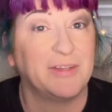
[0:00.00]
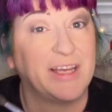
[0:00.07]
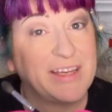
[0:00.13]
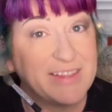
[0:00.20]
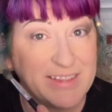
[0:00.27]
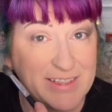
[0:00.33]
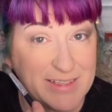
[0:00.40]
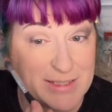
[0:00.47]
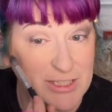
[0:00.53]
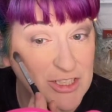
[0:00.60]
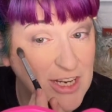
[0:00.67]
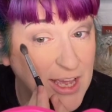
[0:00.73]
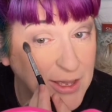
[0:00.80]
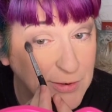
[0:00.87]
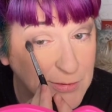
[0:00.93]
like these
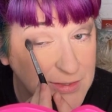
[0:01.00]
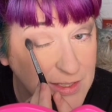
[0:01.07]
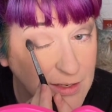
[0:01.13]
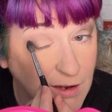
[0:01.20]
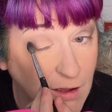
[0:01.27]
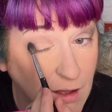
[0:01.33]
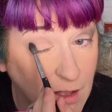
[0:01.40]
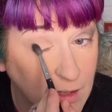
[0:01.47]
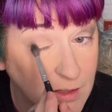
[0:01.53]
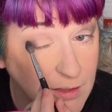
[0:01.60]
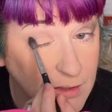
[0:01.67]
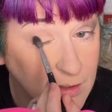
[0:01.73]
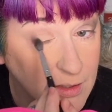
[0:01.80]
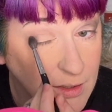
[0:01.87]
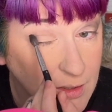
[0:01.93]
shadows at all.
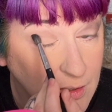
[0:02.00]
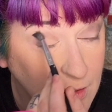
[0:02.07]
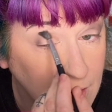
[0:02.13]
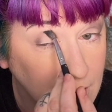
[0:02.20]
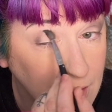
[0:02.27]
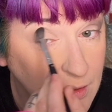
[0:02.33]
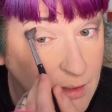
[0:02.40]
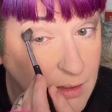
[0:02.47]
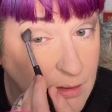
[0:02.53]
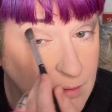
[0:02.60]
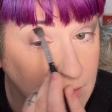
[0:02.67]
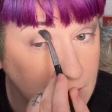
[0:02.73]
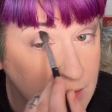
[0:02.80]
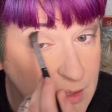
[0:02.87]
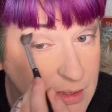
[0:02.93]

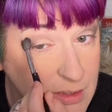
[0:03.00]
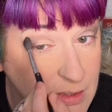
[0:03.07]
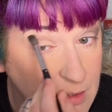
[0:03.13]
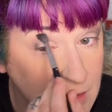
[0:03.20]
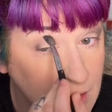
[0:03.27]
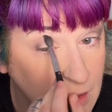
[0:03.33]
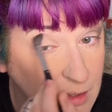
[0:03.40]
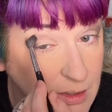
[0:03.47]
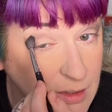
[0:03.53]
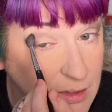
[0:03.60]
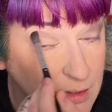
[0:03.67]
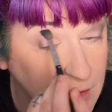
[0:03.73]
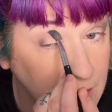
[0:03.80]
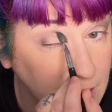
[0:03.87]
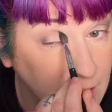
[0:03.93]
Oh, this is not
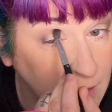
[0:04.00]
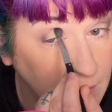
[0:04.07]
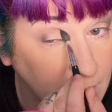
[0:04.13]
good.